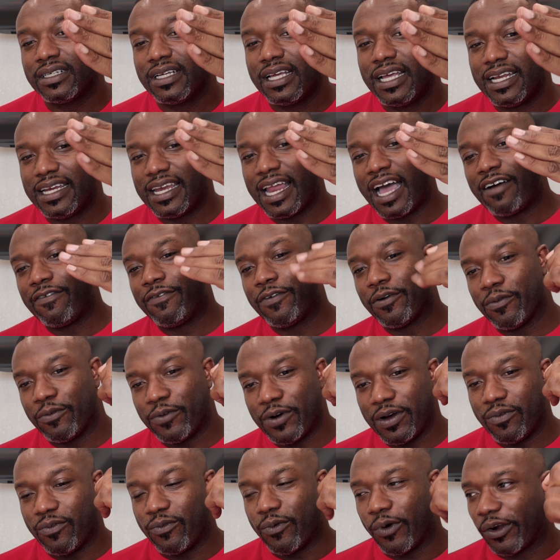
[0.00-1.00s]
Not for
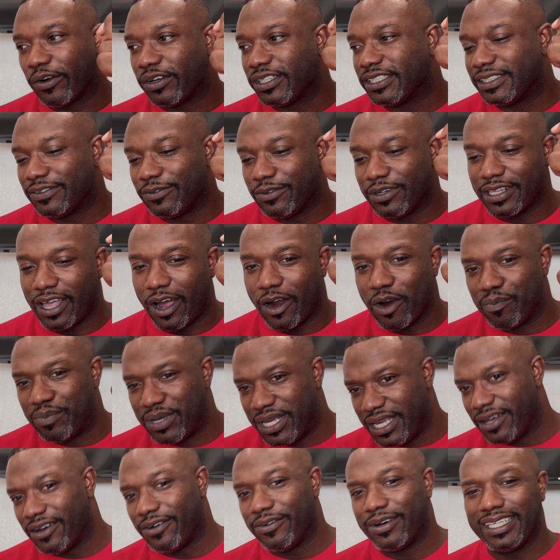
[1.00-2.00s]
what works with our
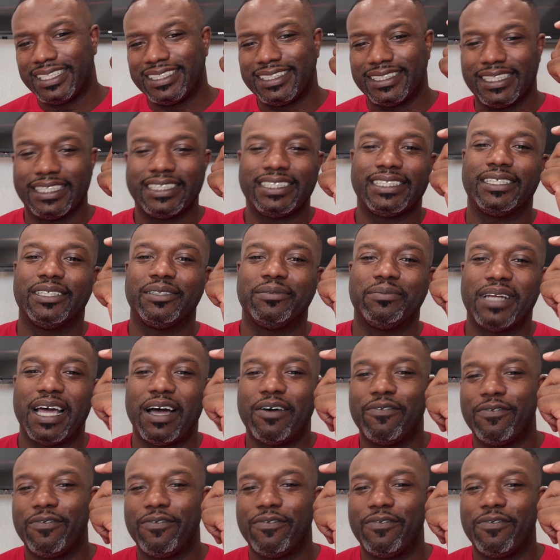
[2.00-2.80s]
POS system, not